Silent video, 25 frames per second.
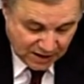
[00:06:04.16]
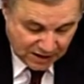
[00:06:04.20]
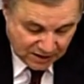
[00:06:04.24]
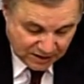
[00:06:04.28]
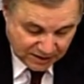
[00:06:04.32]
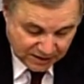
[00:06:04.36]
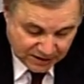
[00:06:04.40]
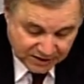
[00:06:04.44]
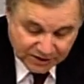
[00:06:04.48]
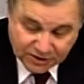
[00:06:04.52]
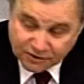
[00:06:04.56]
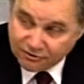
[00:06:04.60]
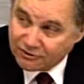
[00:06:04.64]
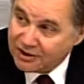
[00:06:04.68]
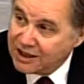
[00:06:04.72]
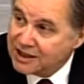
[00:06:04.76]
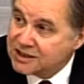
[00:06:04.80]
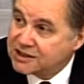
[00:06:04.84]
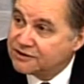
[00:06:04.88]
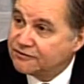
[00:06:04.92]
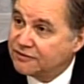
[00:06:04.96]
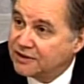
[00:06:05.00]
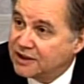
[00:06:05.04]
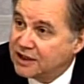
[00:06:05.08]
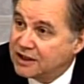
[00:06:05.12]

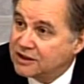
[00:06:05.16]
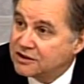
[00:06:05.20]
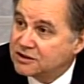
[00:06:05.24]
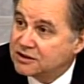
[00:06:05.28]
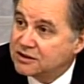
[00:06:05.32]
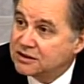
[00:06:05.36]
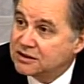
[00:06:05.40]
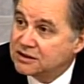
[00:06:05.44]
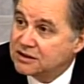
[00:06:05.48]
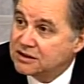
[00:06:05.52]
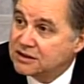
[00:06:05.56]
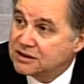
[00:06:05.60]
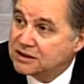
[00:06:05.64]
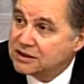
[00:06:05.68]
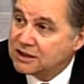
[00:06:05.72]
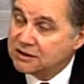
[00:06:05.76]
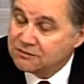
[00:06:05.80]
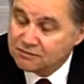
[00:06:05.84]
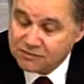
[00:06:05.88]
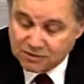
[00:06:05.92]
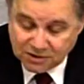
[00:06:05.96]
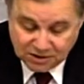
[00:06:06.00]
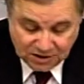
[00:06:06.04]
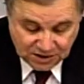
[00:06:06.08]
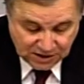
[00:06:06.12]
distressed financial
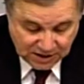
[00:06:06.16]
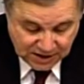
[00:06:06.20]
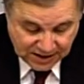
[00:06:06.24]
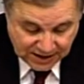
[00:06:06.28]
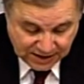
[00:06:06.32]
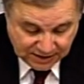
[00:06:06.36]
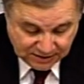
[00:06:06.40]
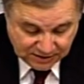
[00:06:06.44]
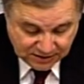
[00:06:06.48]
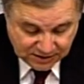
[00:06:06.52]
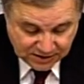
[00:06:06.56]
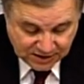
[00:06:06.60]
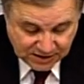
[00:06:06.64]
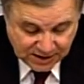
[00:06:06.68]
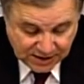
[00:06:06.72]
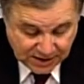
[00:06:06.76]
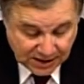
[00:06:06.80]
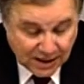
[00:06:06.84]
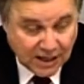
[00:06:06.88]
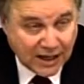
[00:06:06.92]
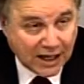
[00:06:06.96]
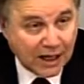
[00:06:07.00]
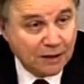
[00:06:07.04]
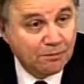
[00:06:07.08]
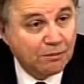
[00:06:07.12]
systems in others, and
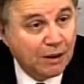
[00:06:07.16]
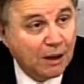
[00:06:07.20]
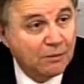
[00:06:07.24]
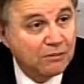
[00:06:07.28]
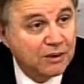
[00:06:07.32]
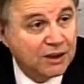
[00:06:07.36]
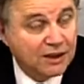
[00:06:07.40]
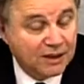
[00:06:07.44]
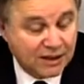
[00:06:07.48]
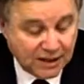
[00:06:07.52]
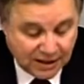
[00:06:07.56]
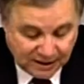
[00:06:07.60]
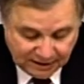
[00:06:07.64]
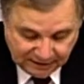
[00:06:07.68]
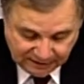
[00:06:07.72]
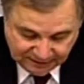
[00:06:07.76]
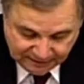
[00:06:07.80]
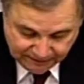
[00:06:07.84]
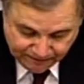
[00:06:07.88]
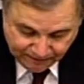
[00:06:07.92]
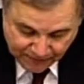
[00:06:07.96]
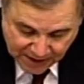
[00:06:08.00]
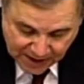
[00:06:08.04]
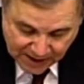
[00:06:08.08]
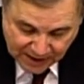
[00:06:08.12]
high public debt.
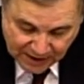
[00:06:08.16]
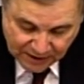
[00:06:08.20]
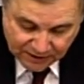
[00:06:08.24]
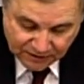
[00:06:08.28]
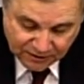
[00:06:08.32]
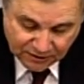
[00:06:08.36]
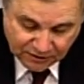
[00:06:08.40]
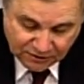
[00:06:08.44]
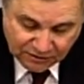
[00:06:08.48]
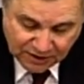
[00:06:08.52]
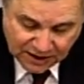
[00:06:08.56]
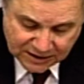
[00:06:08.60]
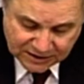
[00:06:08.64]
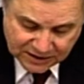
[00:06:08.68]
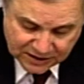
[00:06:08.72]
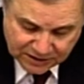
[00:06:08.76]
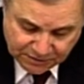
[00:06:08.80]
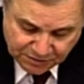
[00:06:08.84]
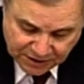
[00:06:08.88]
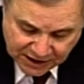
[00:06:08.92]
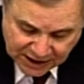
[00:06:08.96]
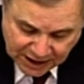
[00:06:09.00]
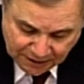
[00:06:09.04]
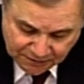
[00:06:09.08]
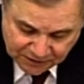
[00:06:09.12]
The crisis
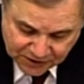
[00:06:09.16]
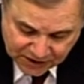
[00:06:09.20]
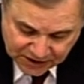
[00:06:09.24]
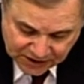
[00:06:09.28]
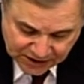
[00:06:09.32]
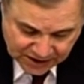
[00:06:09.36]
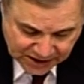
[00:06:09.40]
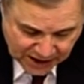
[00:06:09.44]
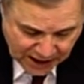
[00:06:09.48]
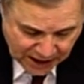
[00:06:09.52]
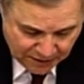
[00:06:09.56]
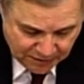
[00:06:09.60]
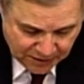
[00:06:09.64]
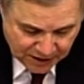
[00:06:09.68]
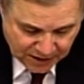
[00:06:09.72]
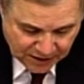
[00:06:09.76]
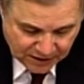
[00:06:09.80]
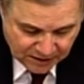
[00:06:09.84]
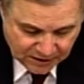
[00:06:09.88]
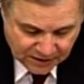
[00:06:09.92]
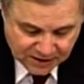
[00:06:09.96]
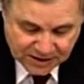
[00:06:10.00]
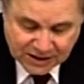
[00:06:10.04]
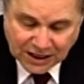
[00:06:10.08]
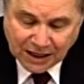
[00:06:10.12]
became systemic
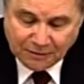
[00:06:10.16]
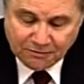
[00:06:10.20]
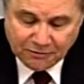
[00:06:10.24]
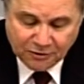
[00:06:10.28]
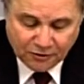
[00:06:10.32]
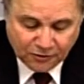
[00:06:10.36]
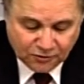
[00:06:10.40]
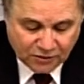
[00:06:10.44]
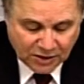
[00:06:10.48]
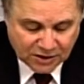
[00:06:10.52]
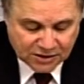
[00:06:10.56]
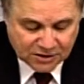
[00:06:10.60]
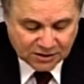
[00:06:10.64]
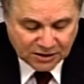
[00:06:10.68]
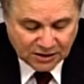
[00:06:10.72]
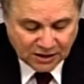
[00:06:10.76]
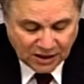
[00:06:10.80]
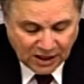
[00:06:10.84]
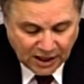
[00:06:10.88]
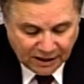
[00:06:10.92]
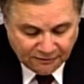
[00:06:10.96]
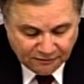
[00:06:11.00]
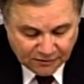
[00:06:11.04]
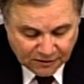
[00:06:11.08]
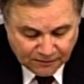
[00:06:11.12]
in the summer of
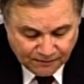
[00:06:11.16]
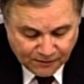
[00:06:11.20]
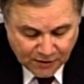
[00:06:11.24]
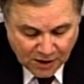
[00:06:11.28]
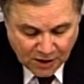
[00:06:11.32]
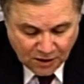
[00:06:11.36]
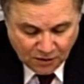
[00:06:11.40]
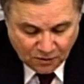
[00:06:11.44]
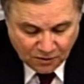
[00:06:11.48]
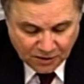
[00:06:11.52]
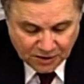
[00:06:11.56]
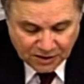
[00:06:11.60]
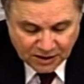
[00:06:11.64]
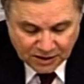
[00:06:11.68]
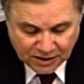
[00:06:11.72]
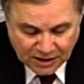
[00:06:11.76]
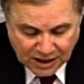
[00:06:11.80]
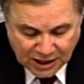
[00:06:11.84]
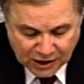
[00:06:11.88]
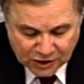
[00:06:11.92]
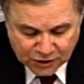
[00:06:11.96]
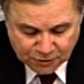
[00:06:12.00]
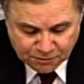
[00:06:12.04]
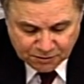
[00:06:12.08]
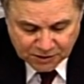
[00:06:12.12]
2011, with the
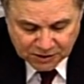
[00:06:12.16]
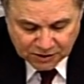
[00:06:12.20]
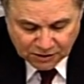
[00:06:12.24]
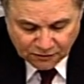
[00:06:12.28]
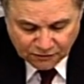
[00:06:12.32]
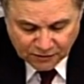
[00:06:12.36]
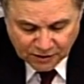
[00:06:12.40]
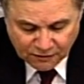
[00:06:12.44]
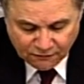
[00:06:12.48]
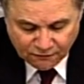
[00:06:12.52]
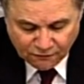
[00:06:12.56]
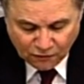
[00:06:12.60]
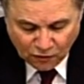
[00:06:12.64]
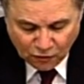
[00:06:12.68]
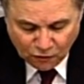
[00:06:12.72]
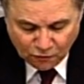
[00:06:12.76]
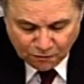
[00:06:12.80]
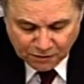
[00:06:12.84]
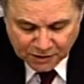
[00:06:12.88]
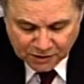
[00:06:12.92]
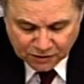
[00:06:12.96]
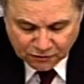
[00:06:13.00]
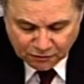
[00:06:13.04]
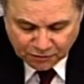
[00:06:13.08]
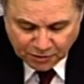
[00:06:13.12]
announcement of the
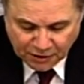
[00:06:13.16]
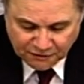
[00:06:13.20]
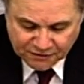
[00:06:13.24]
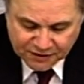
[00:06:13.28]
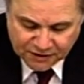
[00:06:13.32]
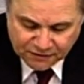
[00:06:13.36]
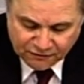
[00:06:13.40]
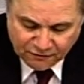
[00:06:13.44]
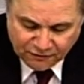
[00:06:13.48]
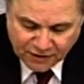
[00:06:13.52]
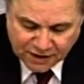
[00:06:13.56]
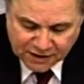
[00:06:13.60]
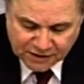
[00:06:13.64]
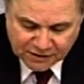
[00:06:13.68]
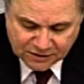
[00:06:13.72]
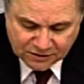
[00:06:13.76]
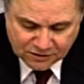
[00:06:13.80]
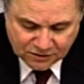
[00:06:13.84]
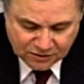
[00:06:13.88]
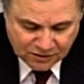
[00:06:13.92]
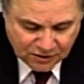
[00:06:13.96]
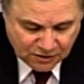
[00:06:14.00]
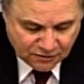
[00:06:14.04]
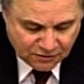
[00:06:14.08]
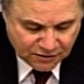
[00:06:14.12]
involvement of private
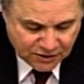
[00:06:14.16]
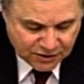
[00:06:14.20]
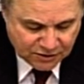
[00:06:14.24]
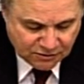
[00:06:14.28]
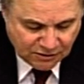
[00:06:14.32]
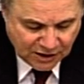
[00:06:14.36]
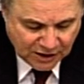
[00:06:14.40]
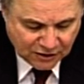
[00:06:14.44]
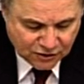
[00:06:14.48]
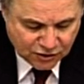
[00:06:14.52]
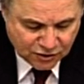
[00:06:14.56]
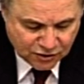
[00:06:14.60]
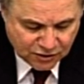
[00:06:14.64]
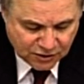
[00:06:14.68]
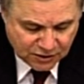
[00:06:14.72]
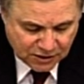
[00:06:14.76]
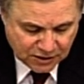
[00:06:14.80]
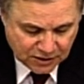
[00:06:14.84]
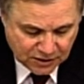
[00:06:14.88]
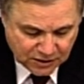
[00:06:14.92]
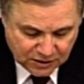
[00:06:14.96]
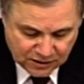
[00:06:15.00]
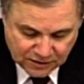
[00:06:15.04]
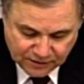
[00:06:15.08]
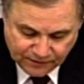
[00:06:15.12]
investors in
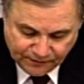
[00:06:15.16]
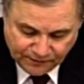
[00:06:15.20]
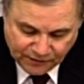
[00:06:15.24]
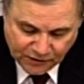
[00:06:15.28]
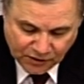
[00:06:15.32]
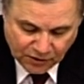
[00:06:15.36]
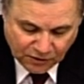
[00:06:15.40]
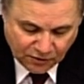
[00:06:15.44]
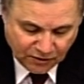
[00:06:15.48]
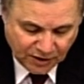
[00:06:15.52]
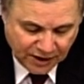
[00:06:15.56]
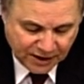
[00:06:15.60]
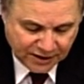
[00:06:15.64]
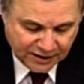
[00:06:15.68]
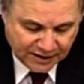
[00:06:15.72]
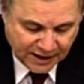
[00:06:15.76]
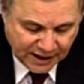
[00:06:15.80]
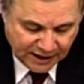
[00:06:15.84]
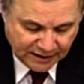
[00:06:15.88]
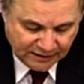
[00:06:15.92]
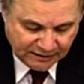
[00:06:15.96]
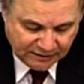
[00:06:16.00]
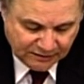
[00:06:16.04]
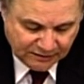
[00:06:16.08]
restructuring the Greek debt,